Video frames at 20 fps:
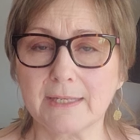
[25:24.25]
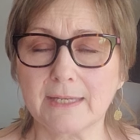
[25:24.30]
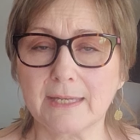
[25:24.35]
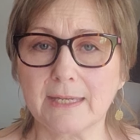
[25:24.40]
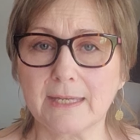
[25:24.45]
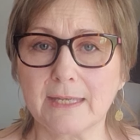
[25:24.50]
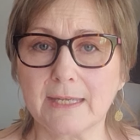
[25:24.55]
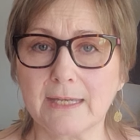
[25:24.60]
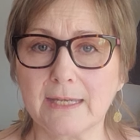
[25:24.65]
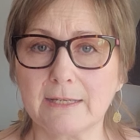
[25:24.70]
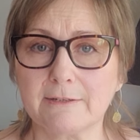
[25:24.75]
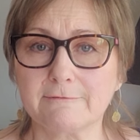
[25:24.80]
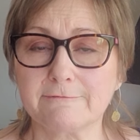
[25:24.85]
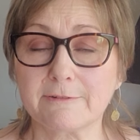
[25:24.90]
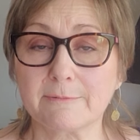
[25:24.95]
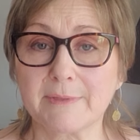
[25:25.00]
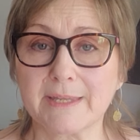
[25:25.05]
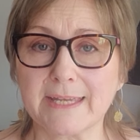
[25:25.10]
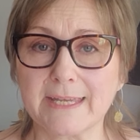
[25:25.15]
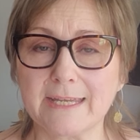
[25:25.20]
And
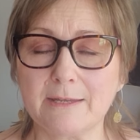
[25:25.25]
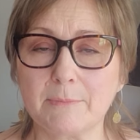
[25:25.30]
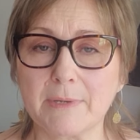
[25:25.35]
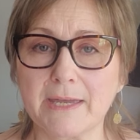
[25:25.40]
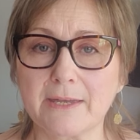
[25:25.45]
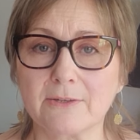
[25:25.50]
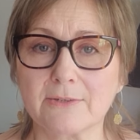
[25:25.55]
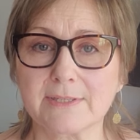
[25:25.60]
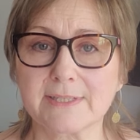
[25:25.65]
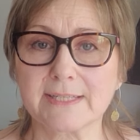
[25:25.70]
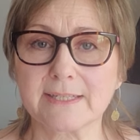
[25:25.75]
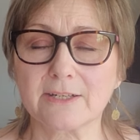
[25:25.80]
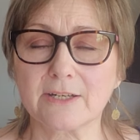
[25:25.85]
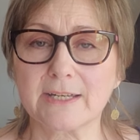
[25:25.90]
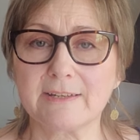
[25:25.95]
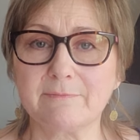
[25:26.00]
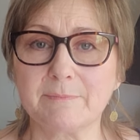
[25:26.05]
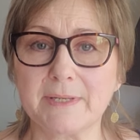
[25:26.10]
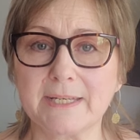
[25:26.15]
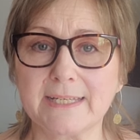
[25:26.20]
from the emails that
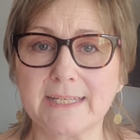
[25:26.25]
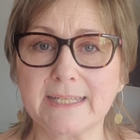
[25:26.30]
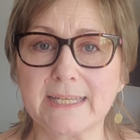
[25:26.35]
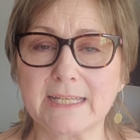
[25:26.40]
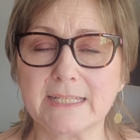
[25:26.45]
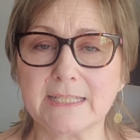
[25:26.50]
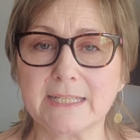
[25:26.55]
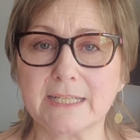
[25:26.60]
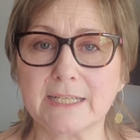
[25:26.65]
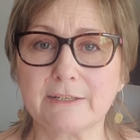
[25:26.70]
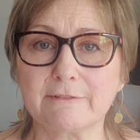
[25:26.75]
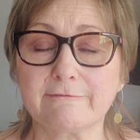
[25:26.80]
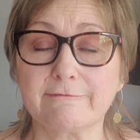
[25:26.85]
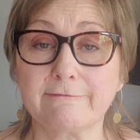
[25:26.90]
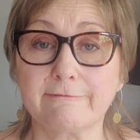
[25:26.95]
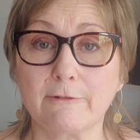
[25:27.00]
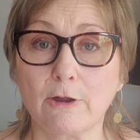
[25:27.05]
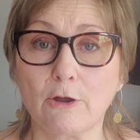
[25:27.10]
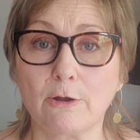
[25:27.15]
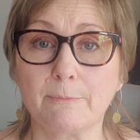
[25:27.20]
I've been getting
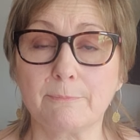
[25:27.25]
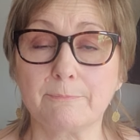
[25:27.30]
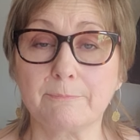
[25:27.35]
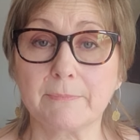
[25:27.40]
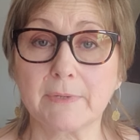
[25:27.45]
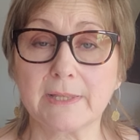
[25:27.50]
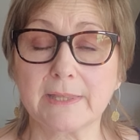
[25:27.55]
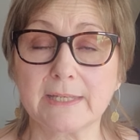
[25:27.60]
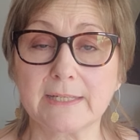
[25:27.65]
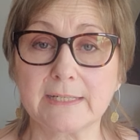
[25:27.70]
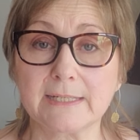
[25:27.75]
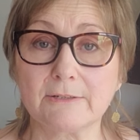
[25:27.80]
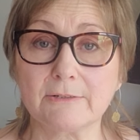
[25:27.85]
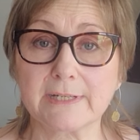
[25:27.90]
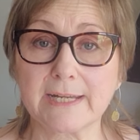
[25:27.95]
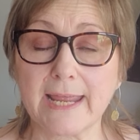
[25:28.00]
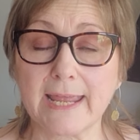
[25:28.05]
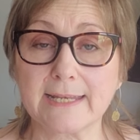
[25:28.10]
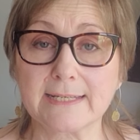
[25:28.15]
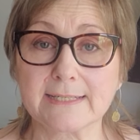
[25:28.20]
from the
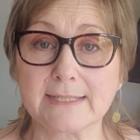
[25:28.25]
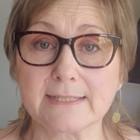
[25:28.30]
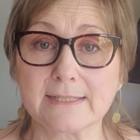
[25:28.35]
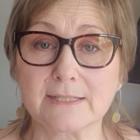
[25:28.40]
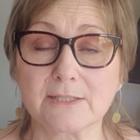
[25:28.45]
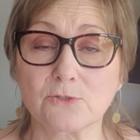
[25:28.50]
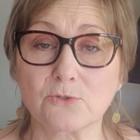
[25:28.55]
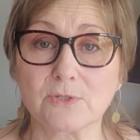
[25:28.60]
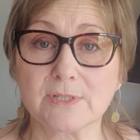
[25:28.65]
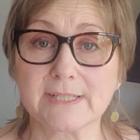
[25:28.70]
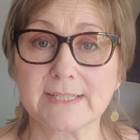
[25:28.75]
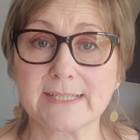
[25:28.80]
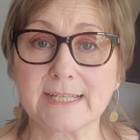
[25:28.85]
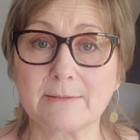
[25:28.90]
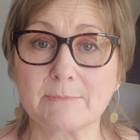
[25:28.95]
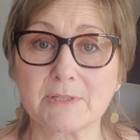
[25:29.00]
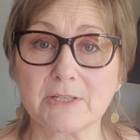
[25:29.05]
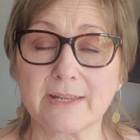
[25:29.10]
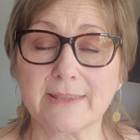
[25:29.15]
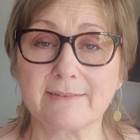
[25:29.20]
Nerida Hansen store, it
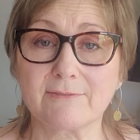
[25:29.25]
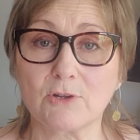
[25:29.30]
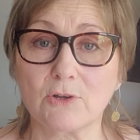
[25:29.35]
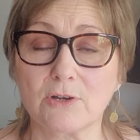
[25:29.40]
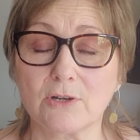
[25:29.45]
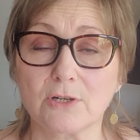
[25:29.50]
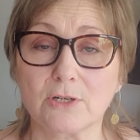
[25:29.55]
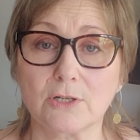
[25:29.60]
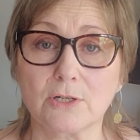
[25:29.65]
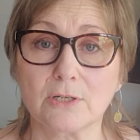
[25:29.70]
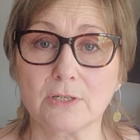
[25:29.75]
seems like they've got